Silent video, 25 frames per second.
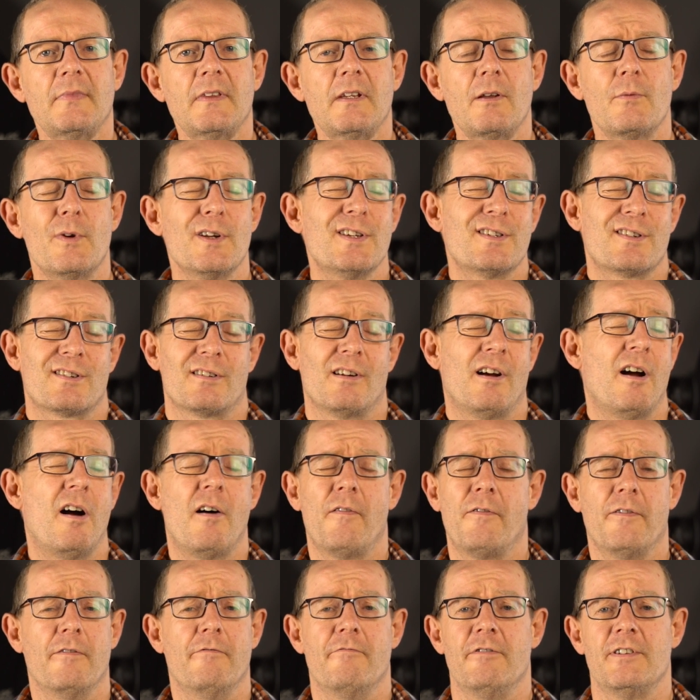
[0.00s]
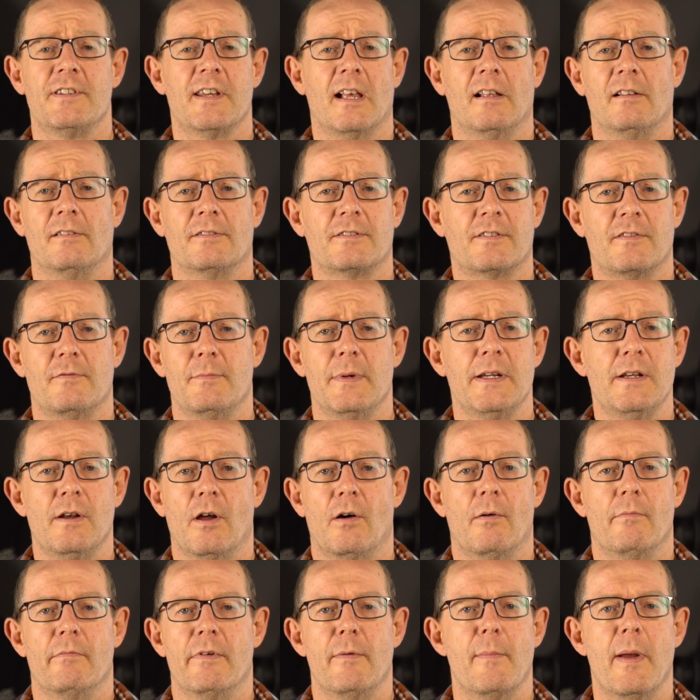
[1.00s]
which often results in me
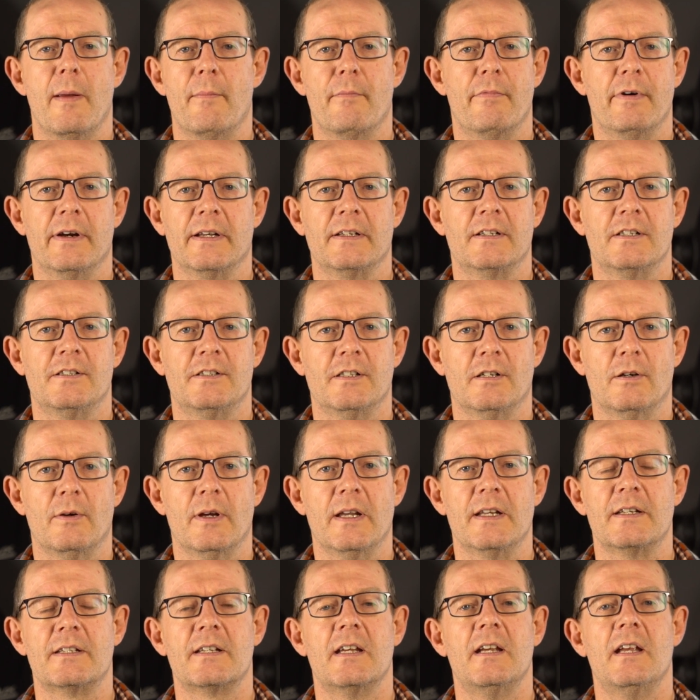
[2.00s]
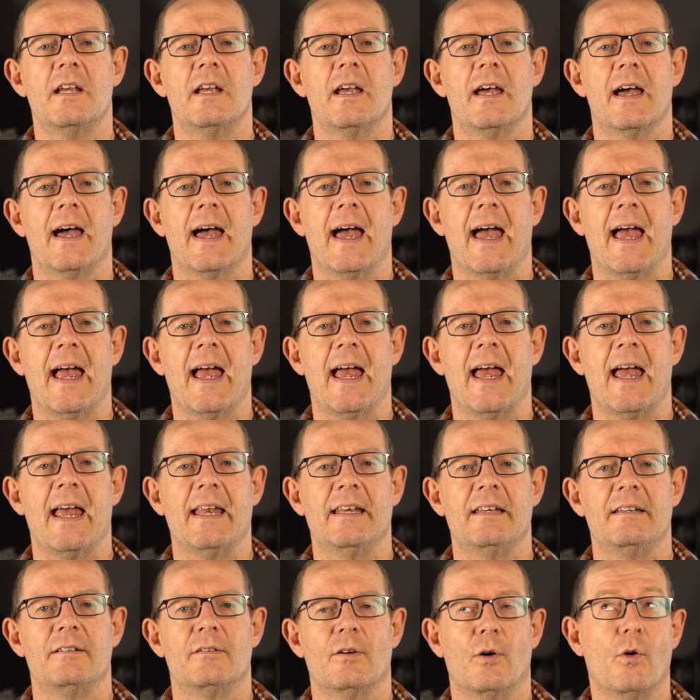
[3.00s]
not remembering to do it
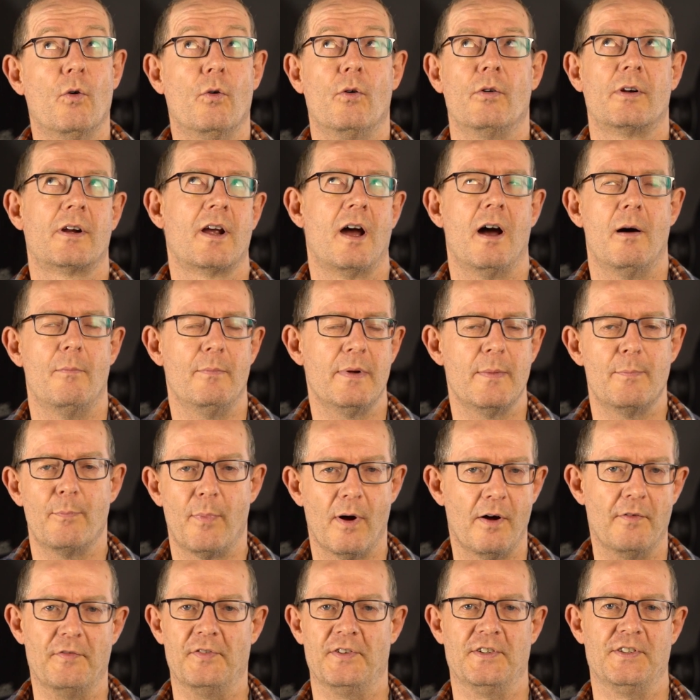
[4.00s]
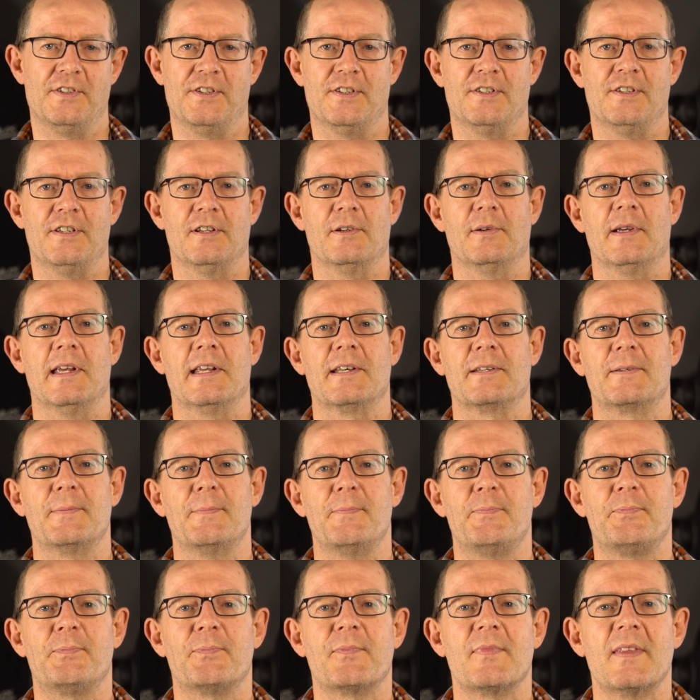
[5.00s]
and or can't be bothered to do it.
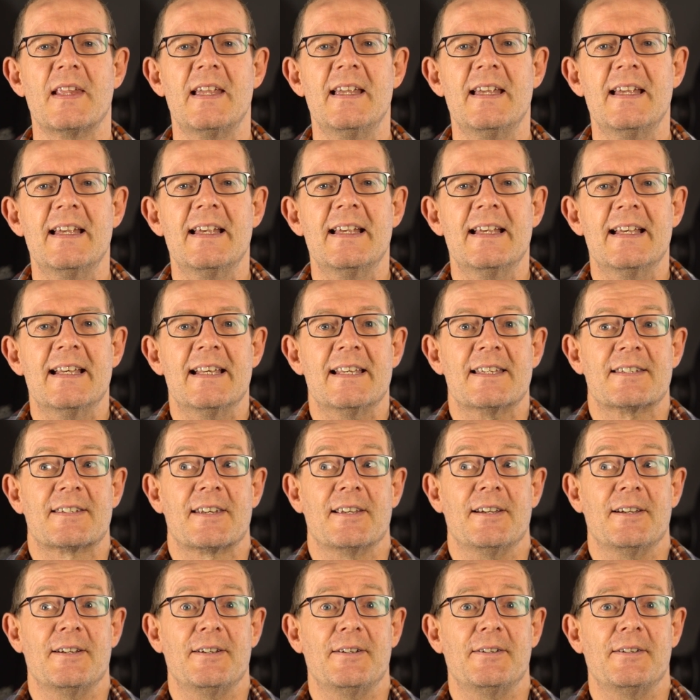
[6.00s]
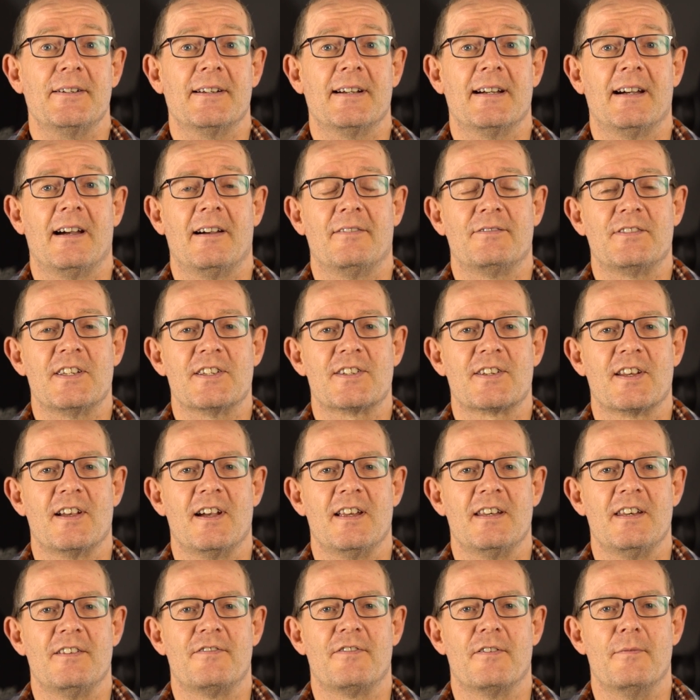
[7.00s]
So I've
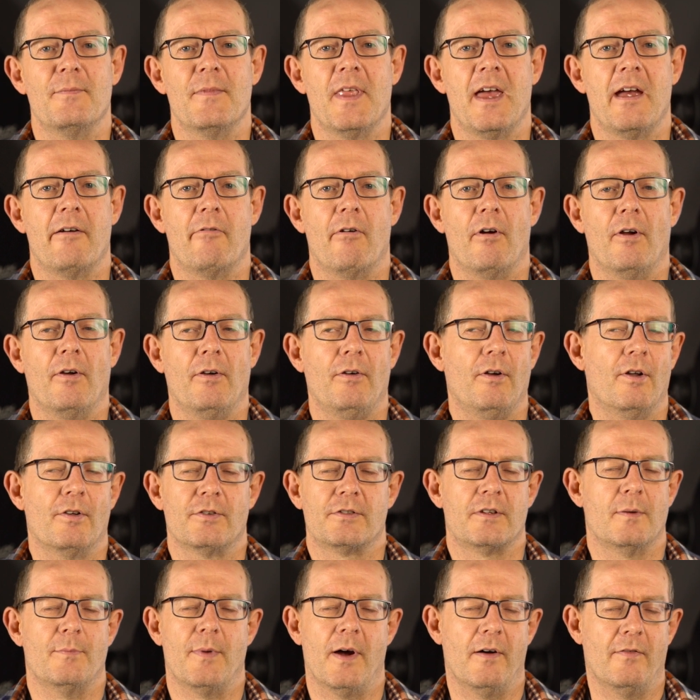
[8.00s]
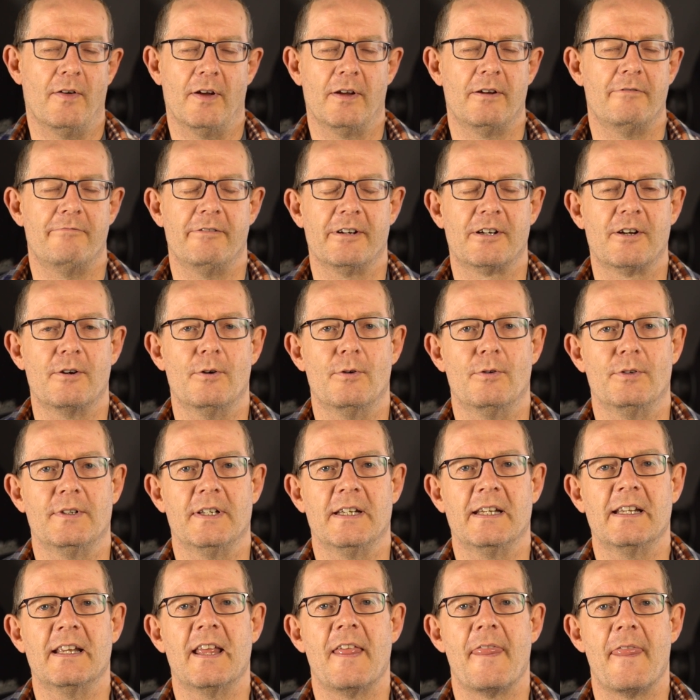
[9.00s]
decided from there on not to bother
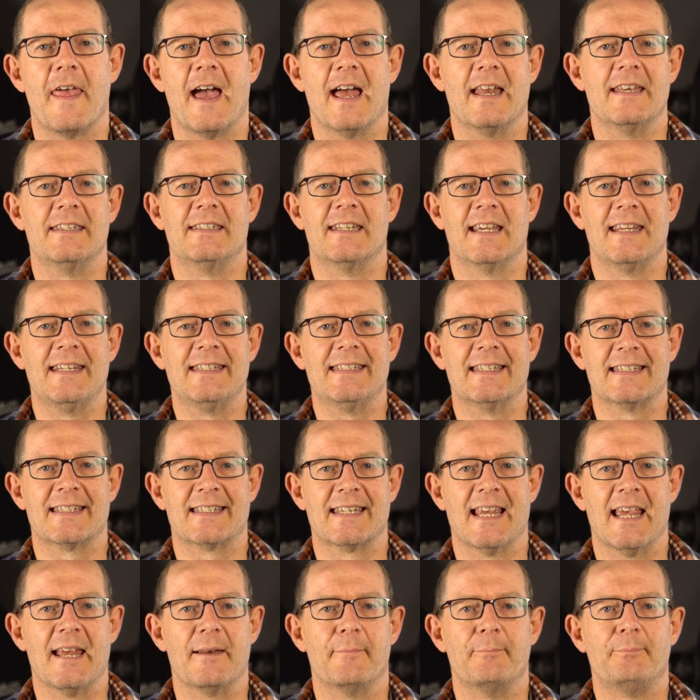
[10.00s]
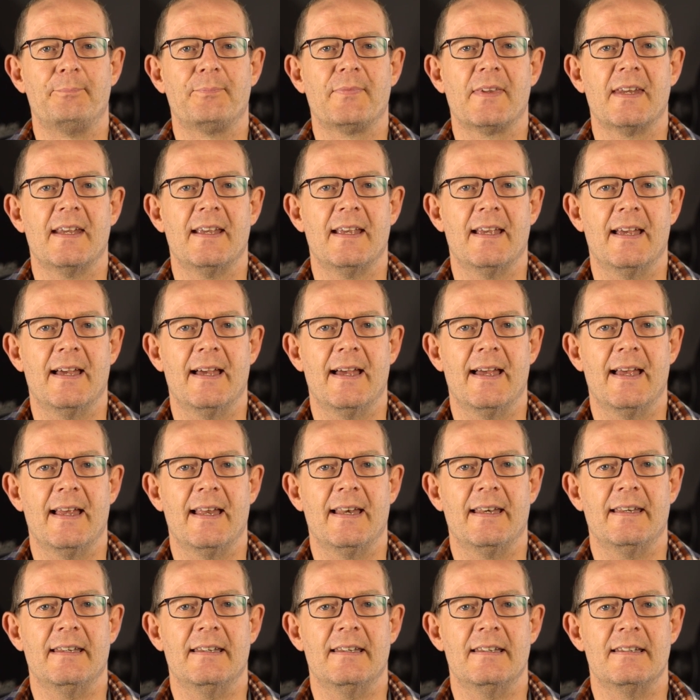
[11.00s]
recording that data set
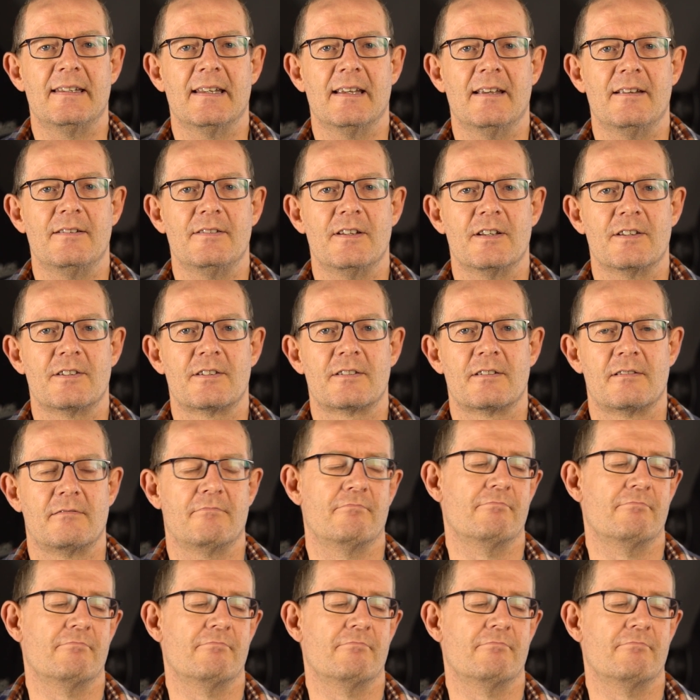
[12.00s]
and uh, just